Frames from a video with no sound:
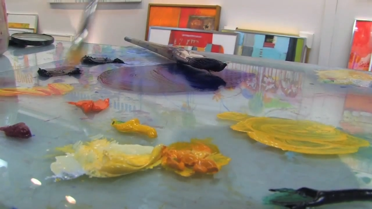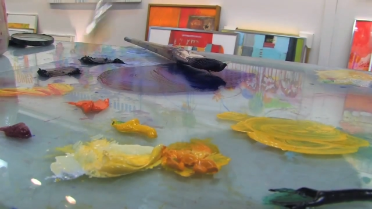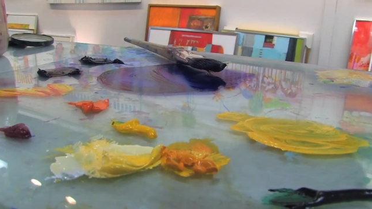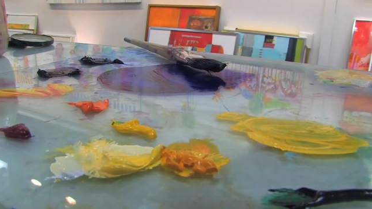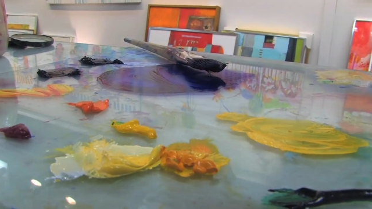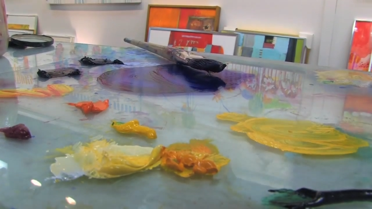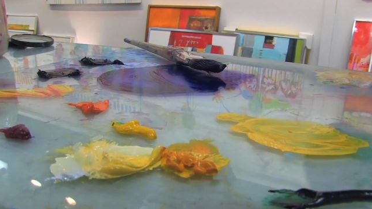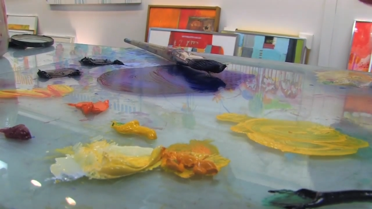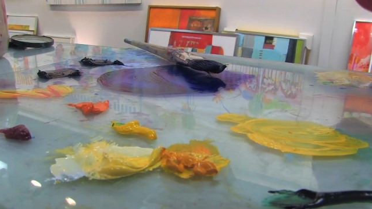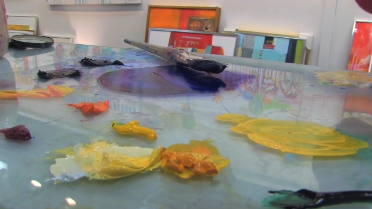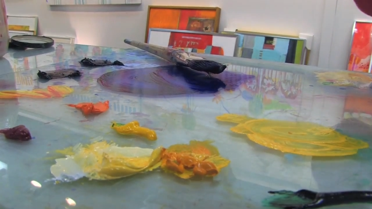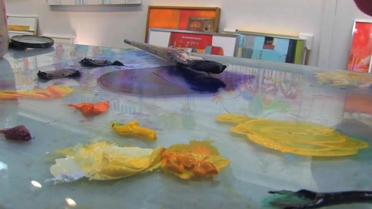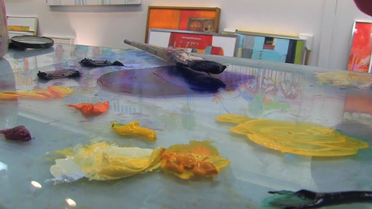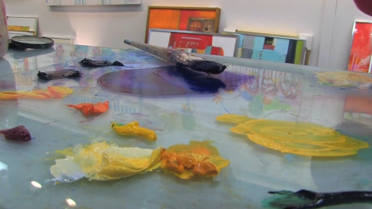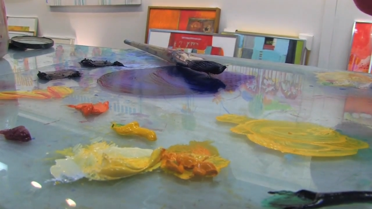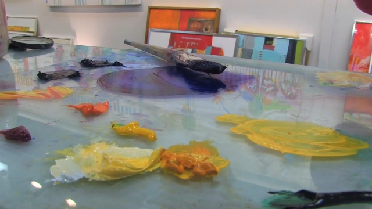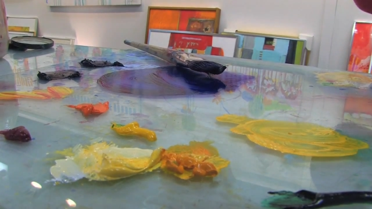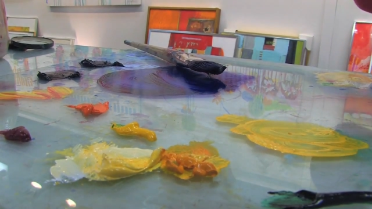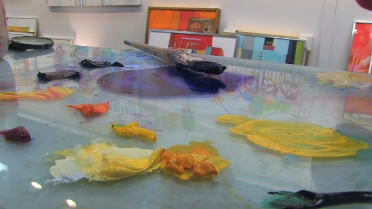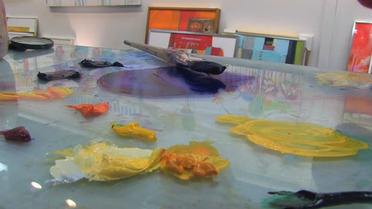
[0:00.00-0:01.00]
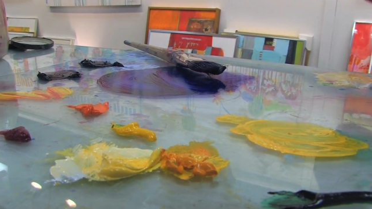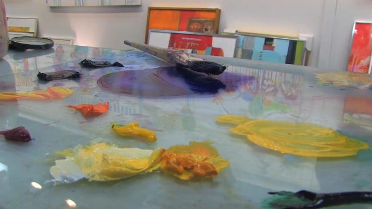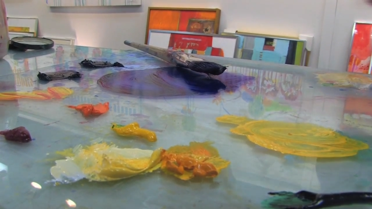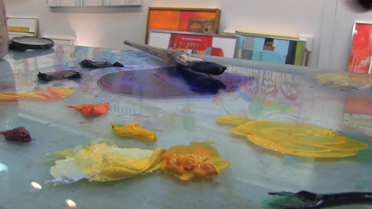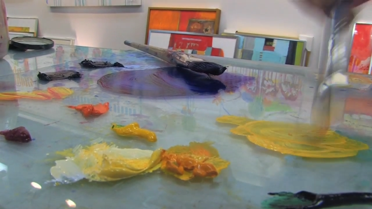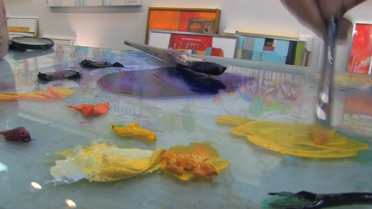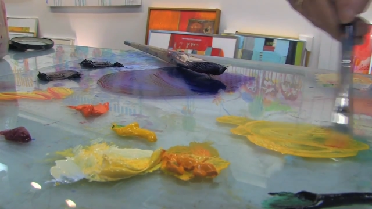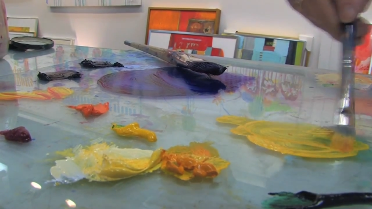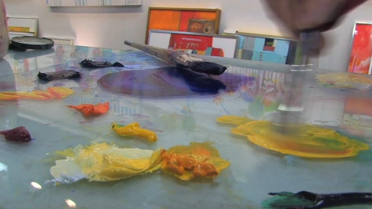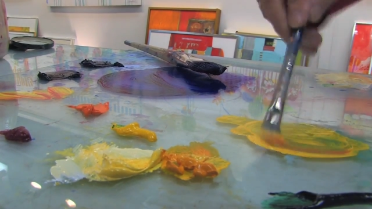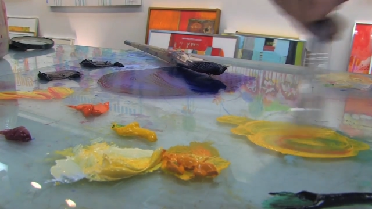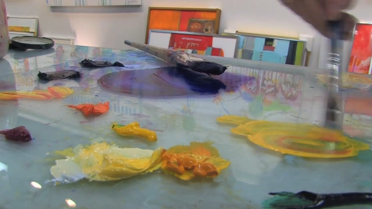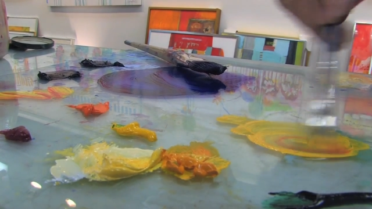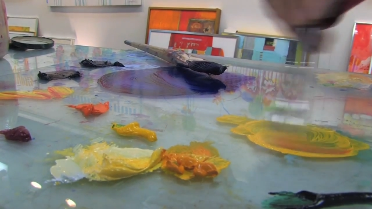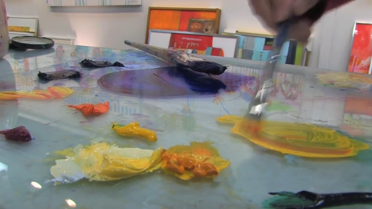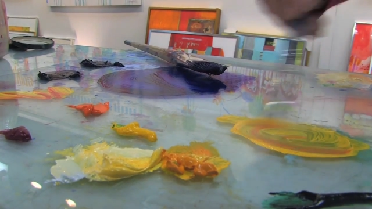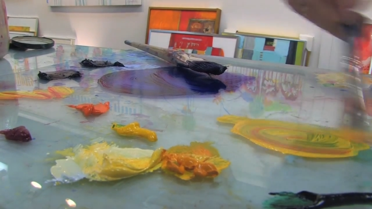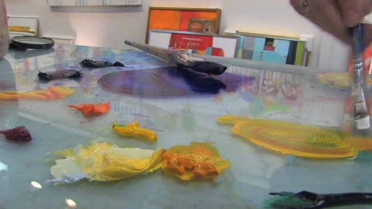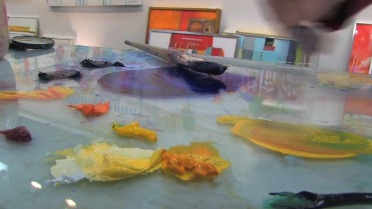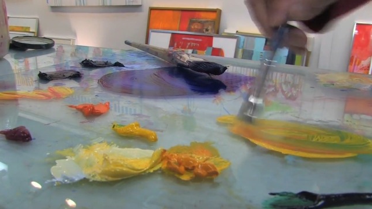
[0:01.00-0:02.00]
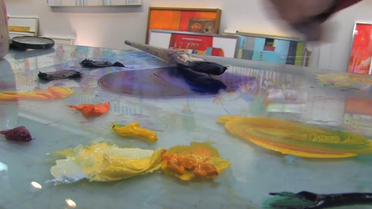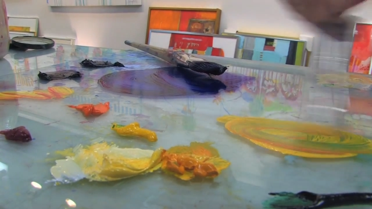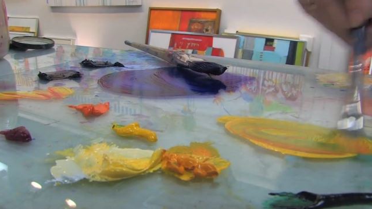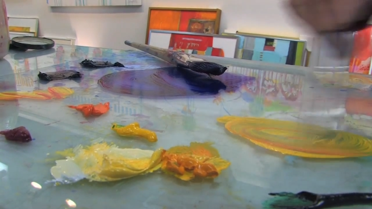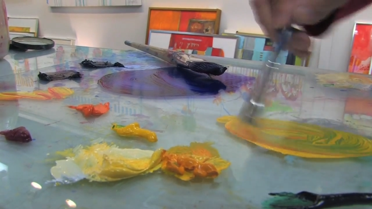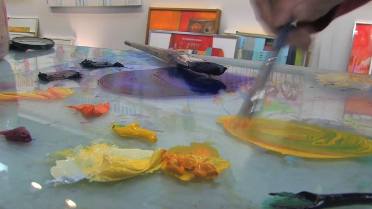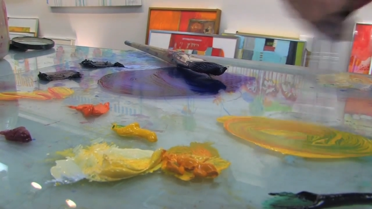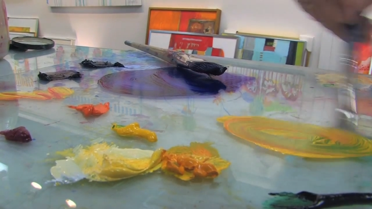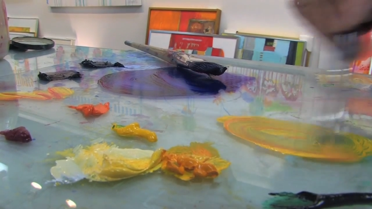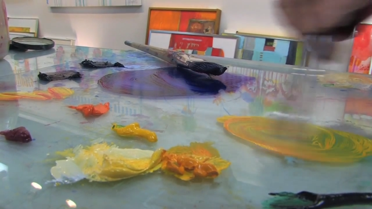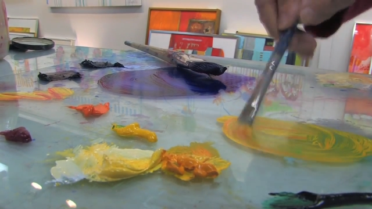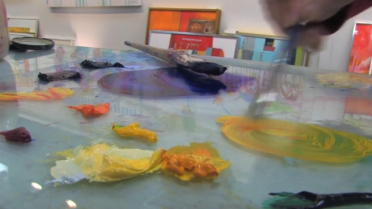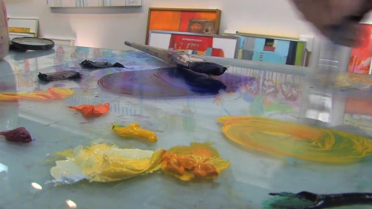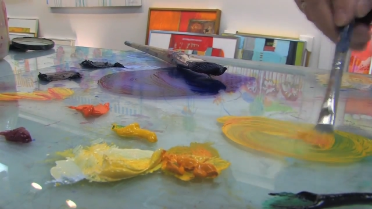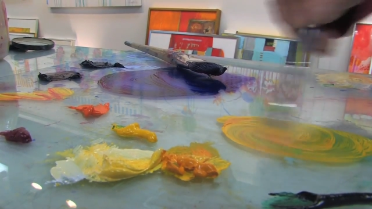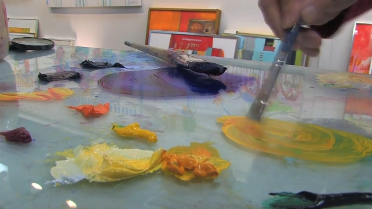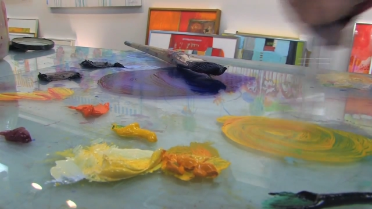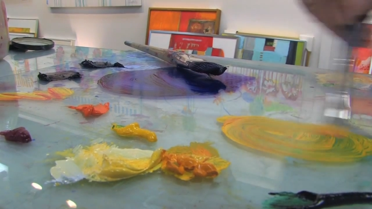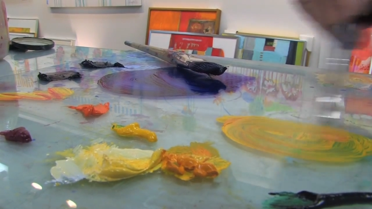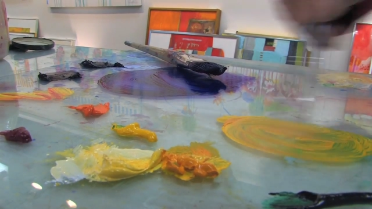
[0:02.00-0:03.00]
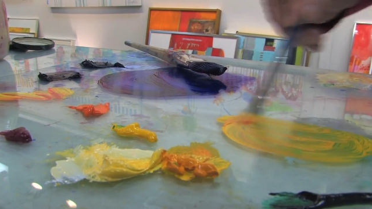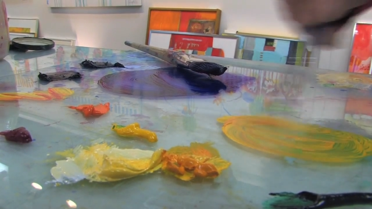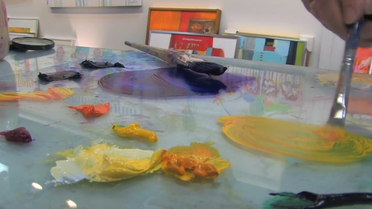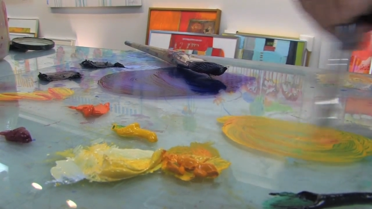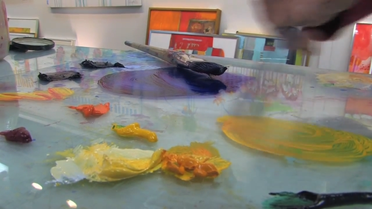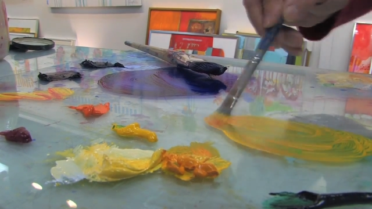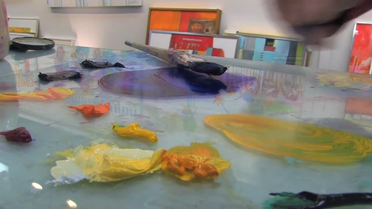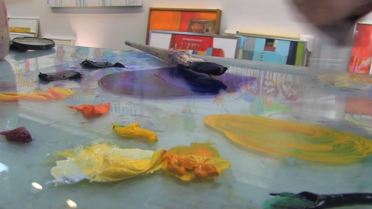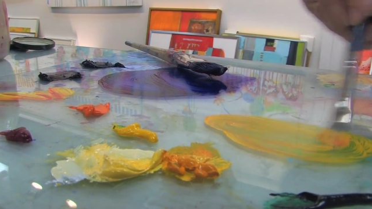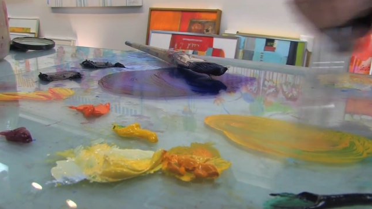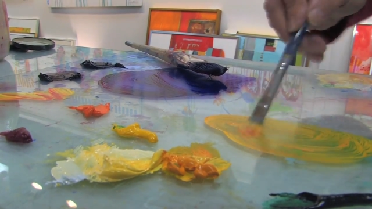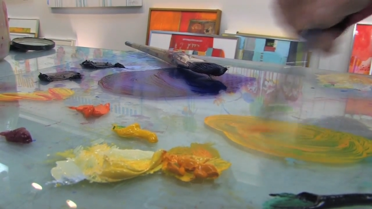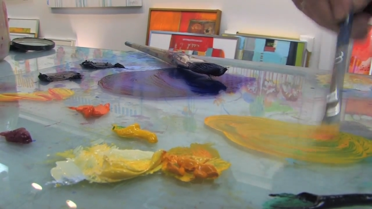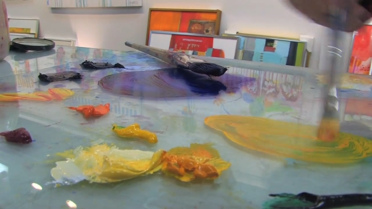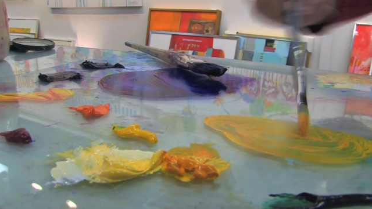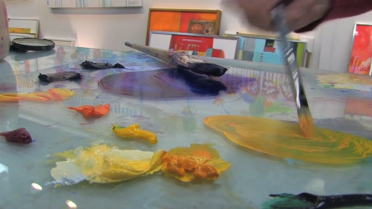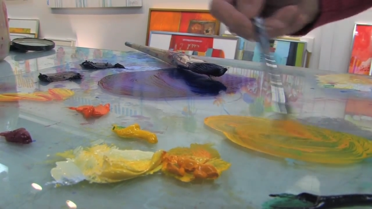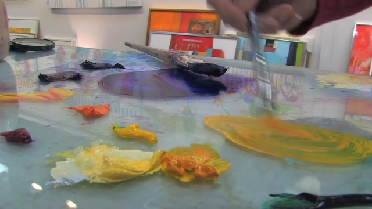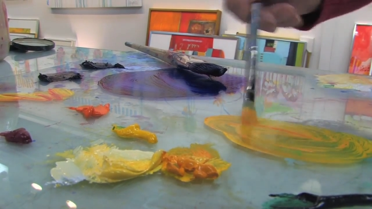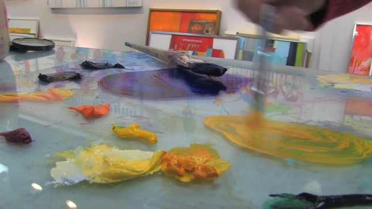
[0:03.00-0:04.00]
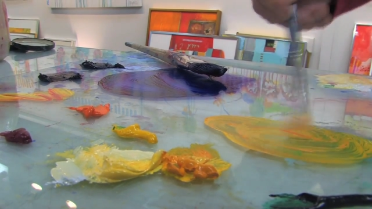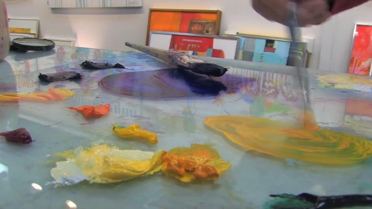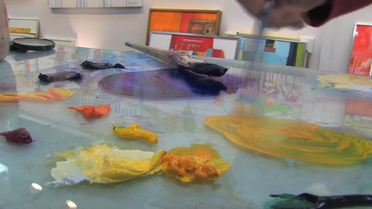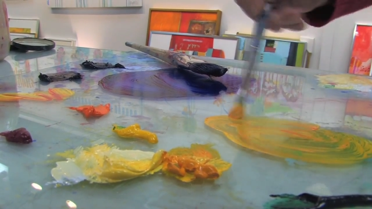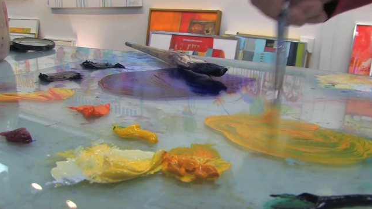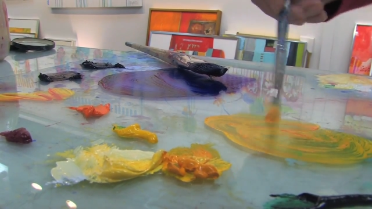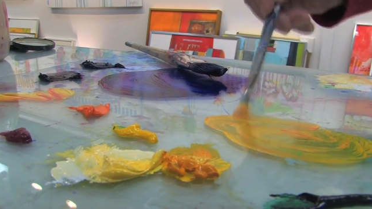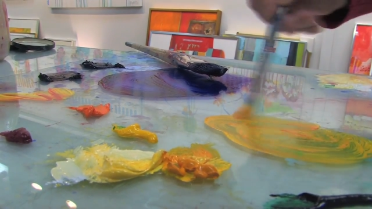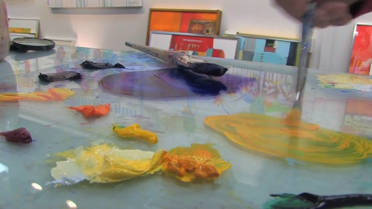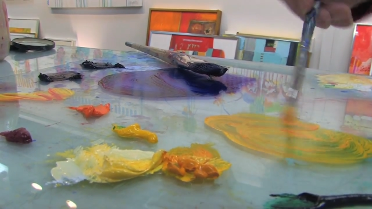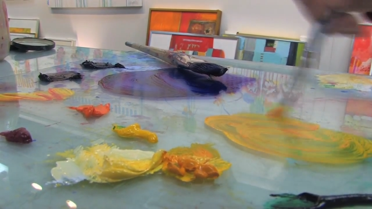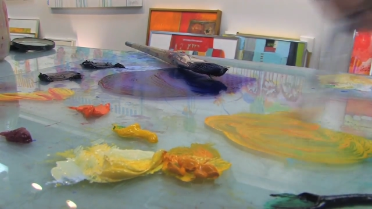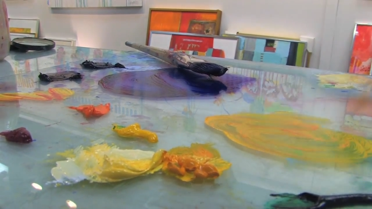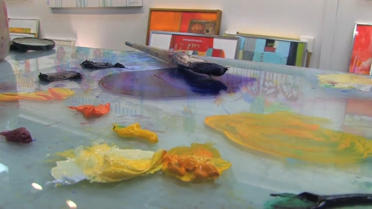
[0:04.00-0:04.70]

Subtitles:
[unreadable: no face in view]